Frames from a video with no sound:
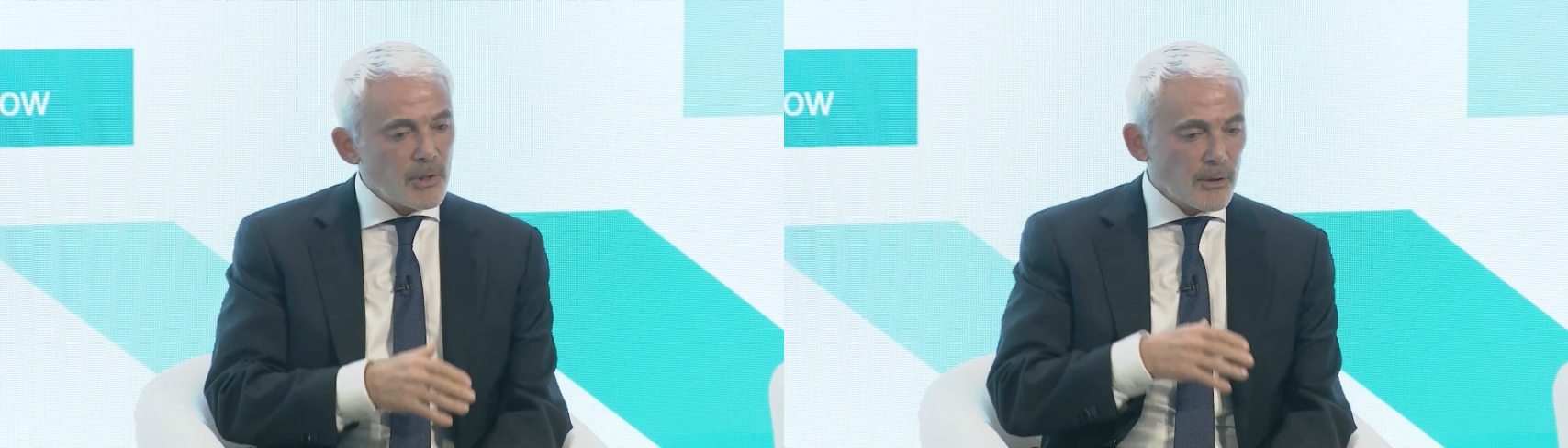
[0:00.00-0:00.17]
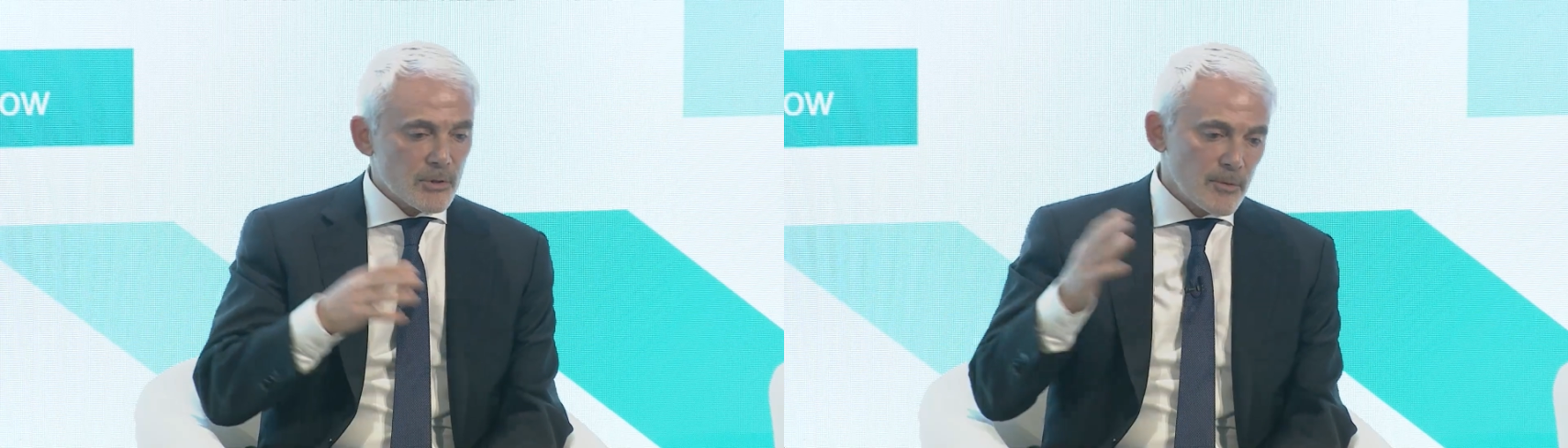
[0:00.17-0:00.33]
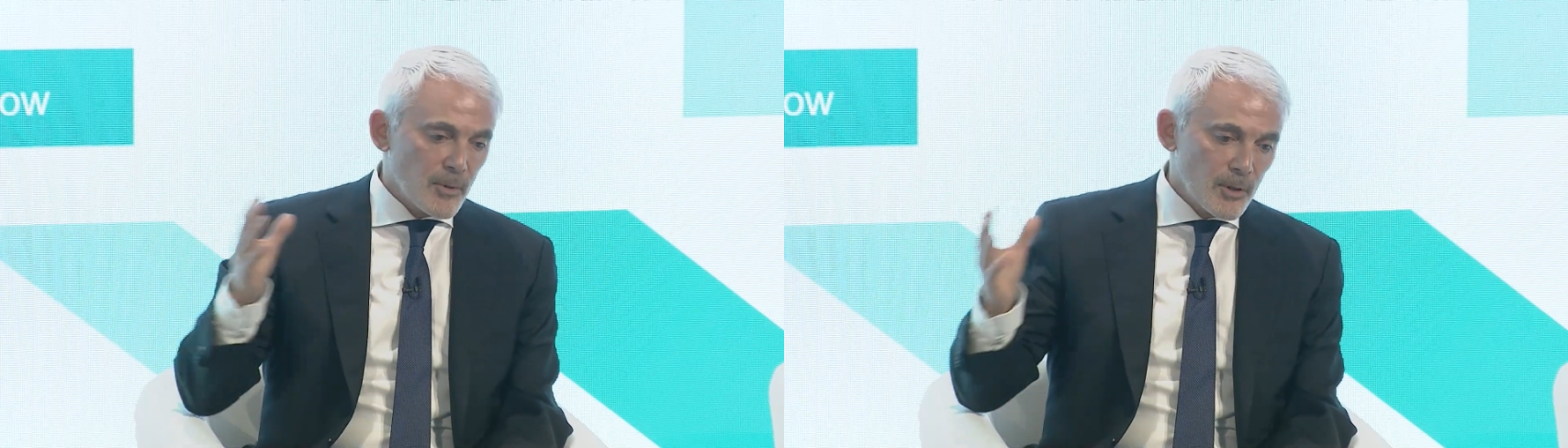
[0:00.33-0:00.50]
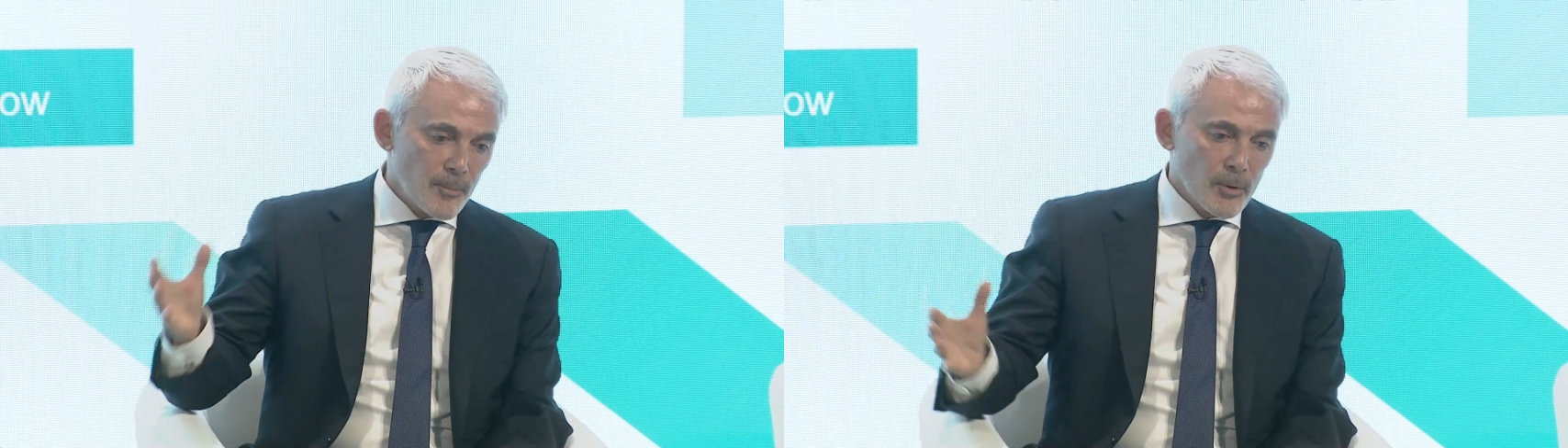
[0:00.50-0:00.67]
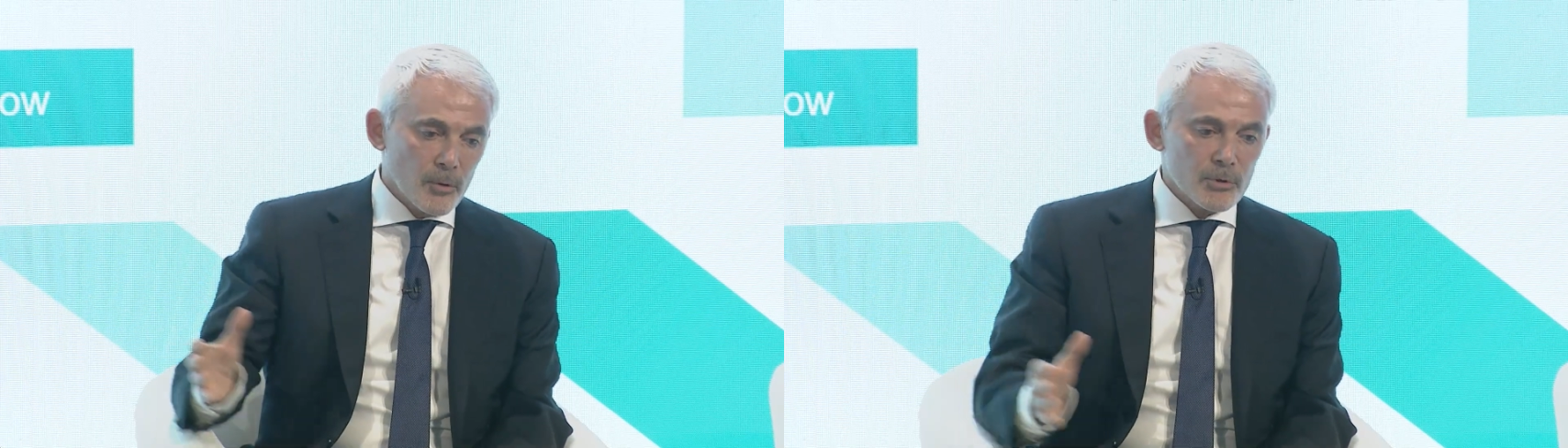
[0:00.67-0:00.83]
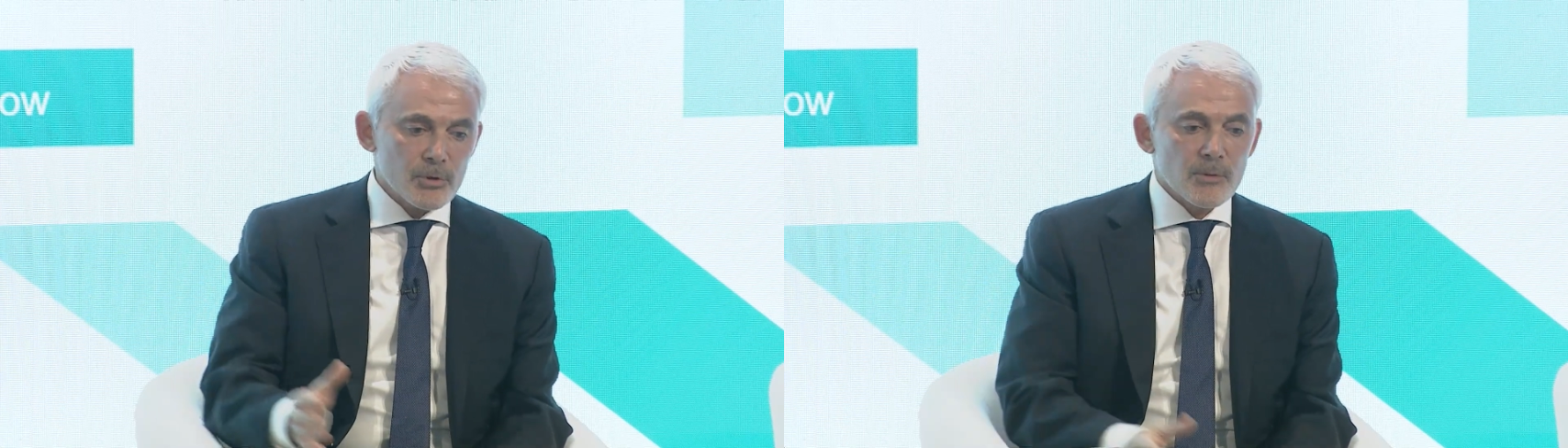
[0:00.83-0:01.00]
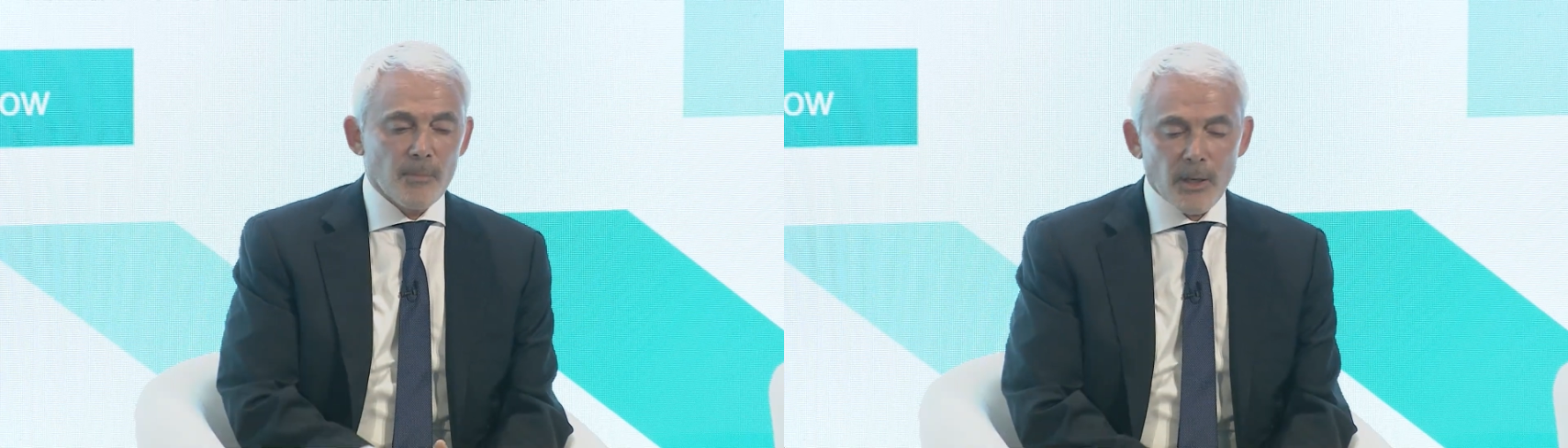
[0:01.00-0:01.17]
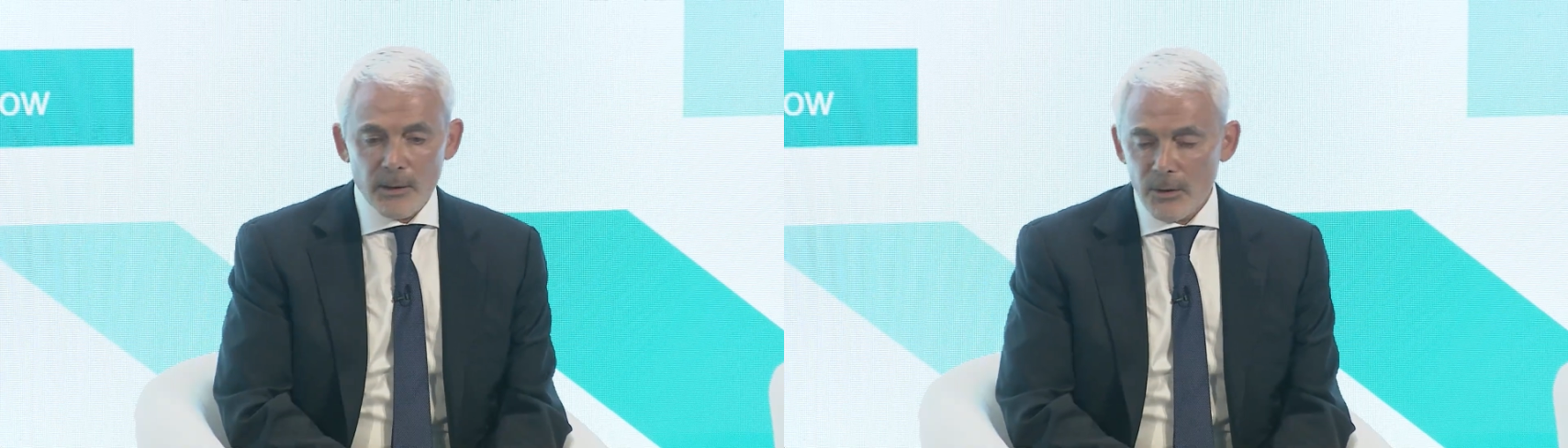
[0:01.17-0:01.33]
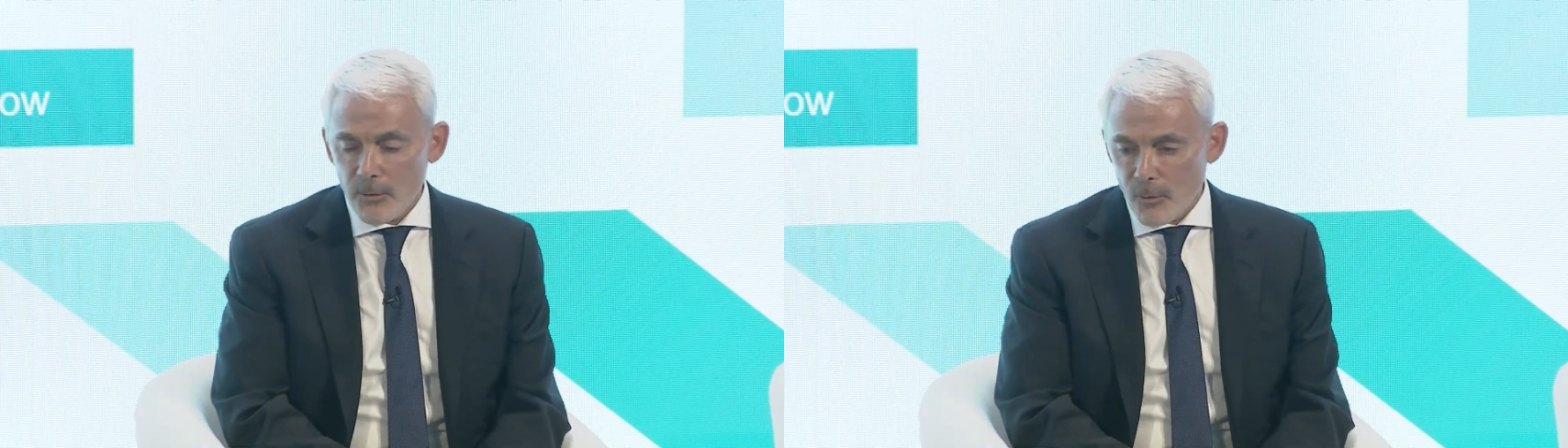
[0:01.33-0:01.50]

others have been approached by